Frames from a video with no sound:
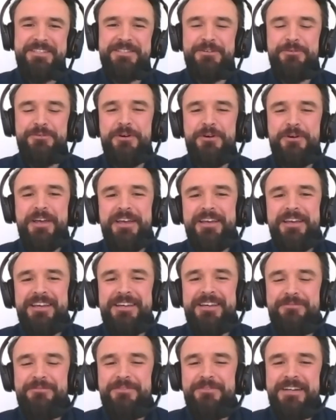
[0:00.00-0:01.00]
So
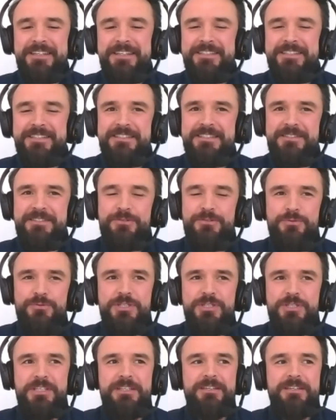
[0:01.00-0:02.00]
in fact, the
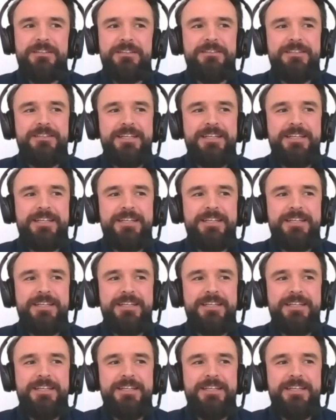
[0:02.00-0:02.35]
2G uh,